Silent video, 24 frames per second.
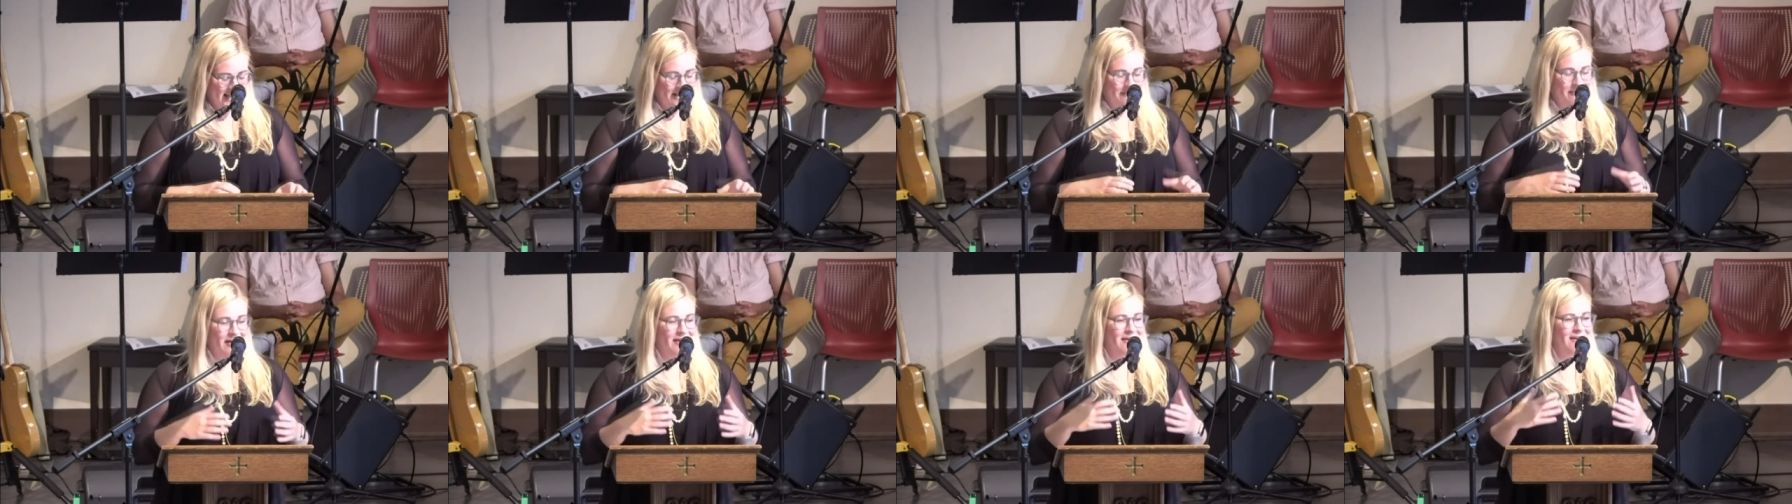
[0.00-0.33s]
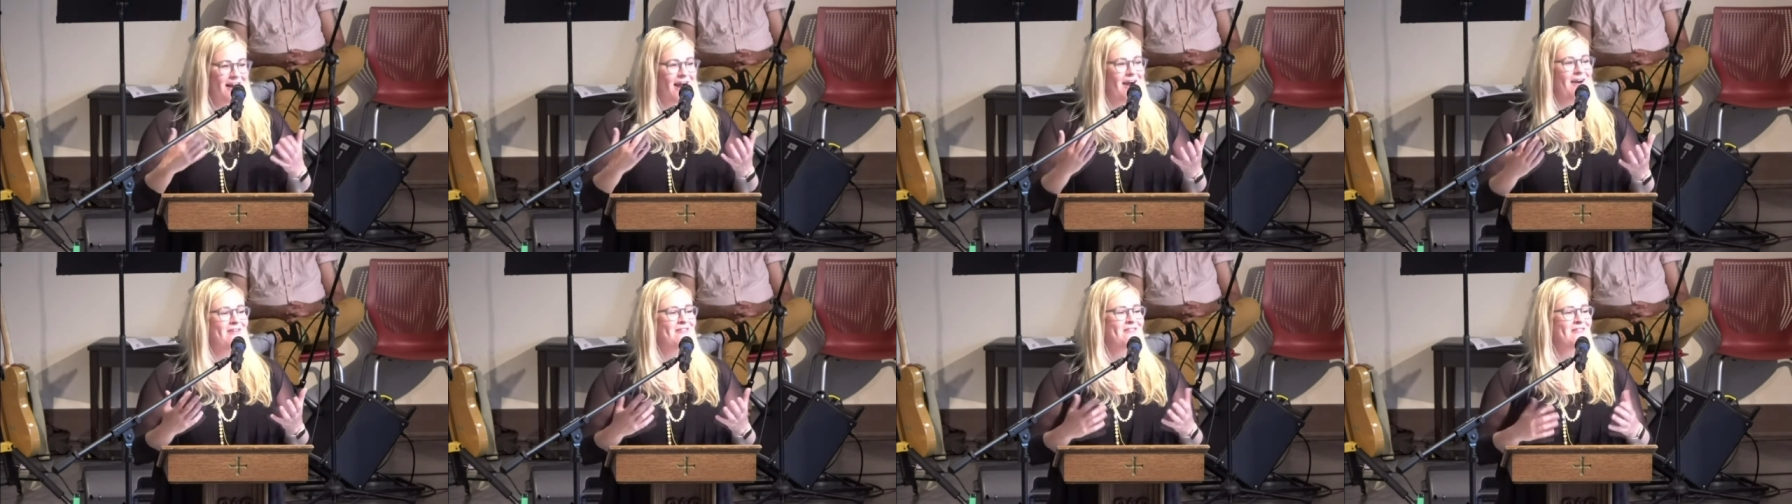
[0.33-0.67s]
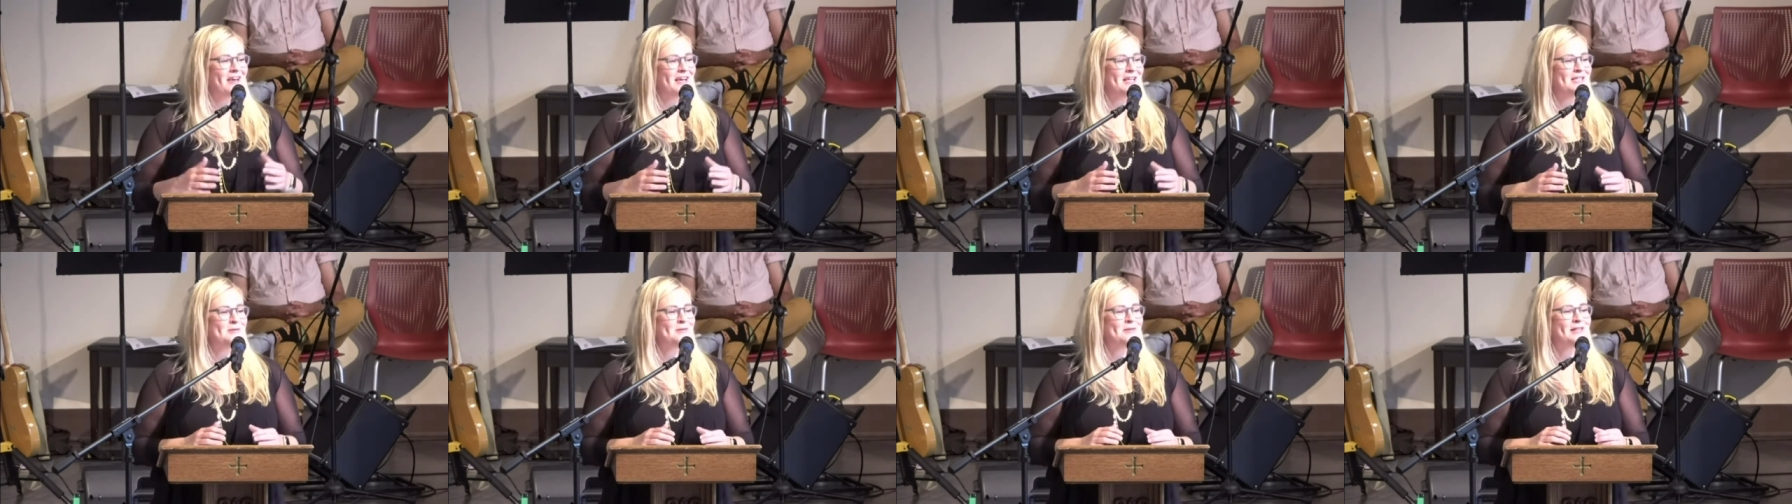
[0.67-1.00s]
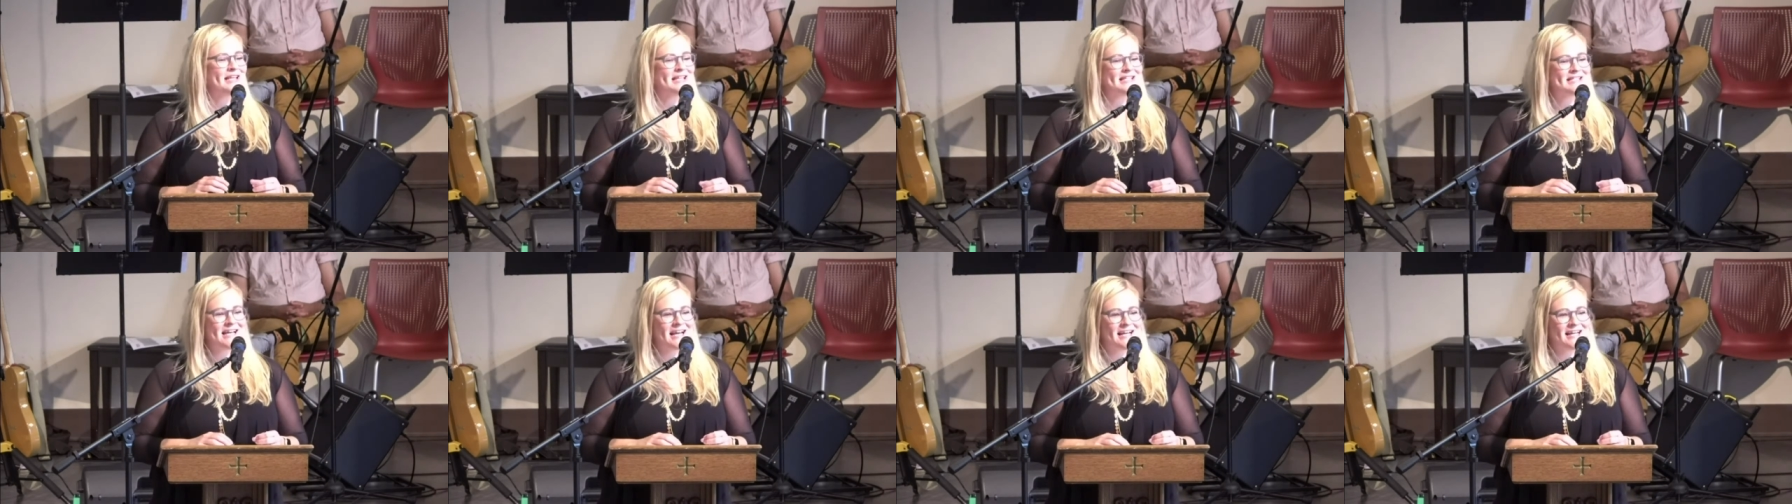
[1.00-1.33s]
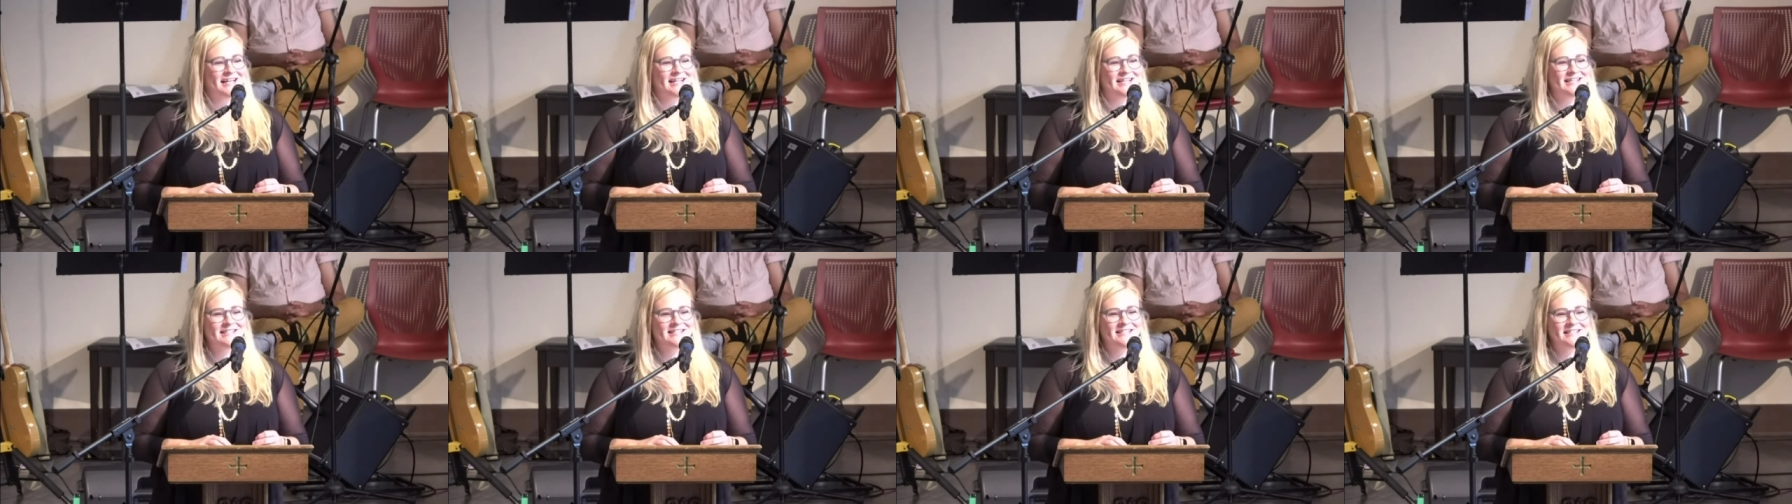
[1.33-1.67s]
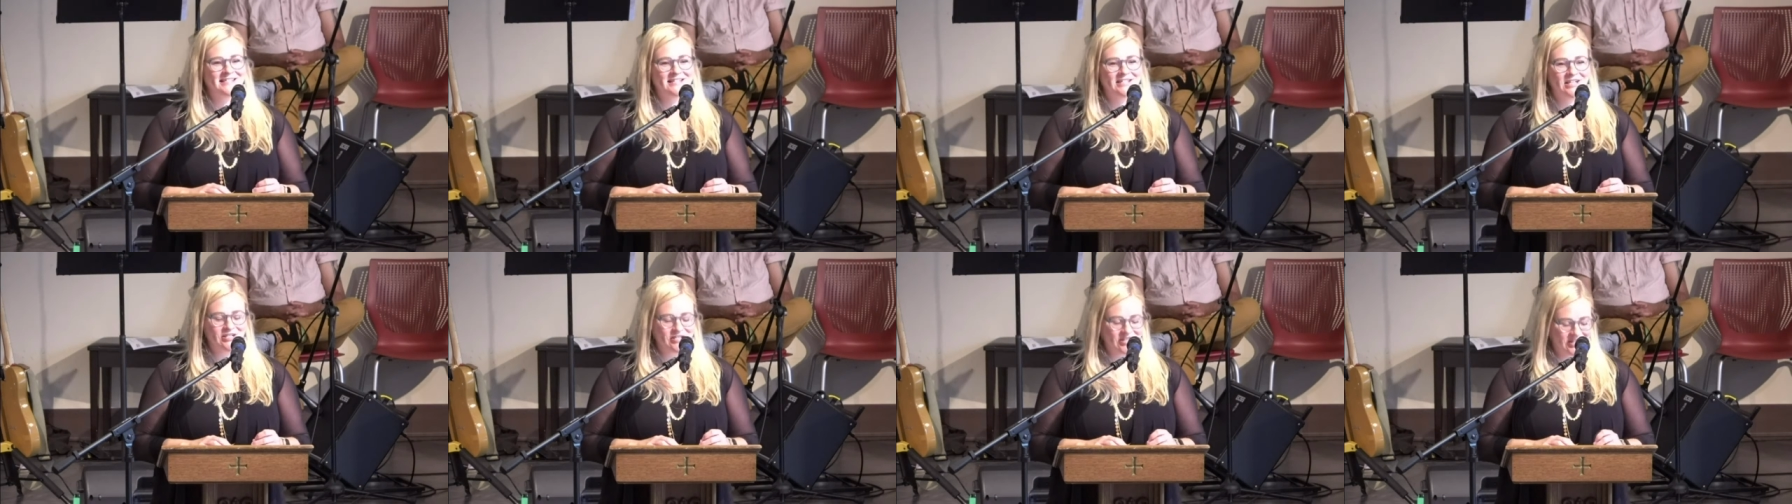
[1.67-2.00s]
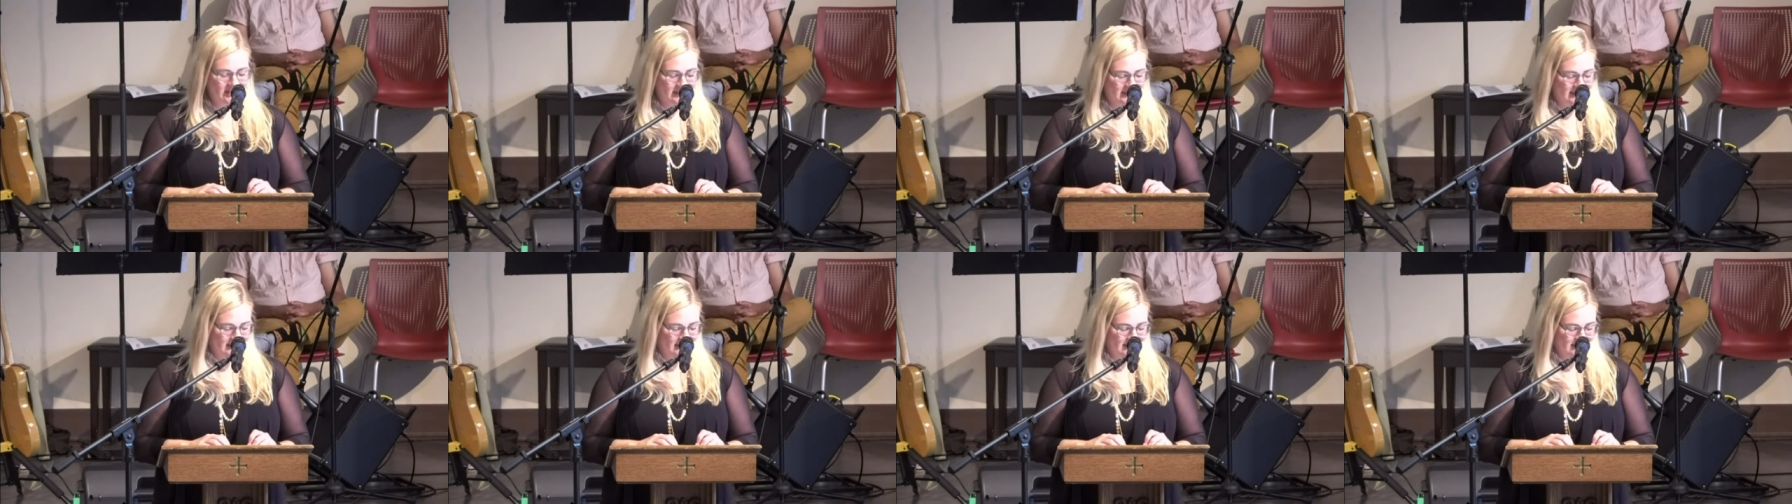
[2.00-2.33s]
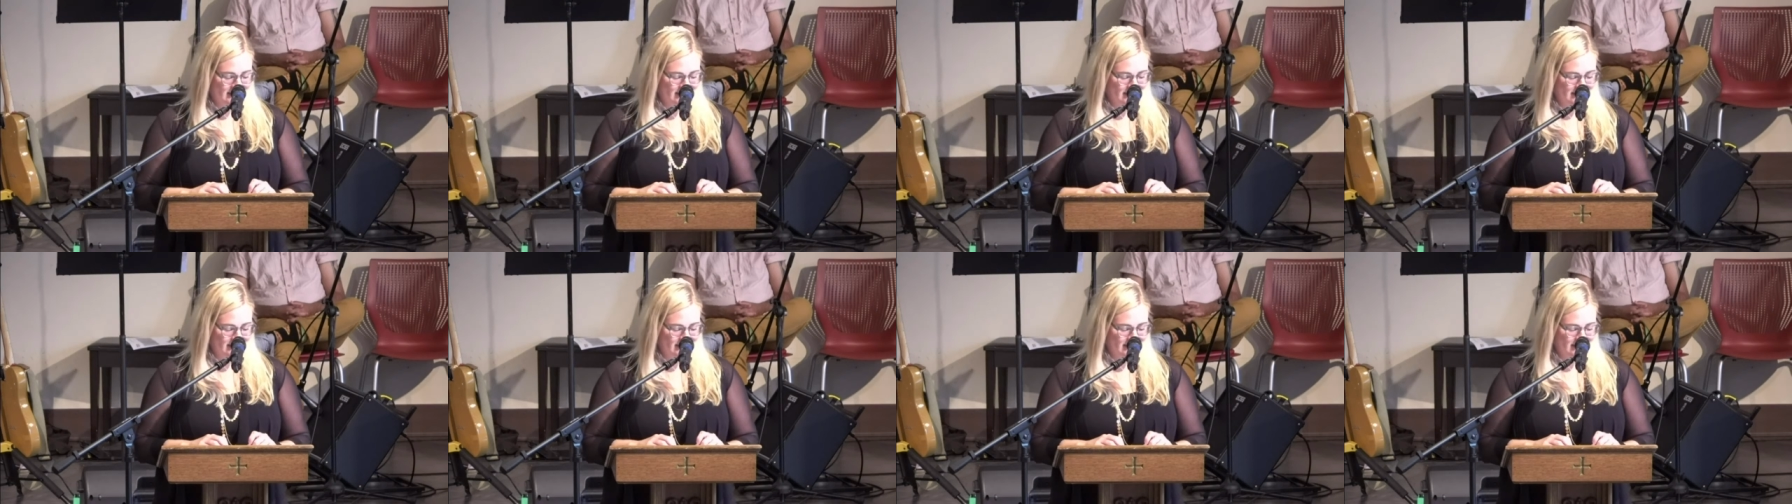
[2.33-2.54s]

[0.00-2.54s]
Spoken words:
and we are now faced with a second decision.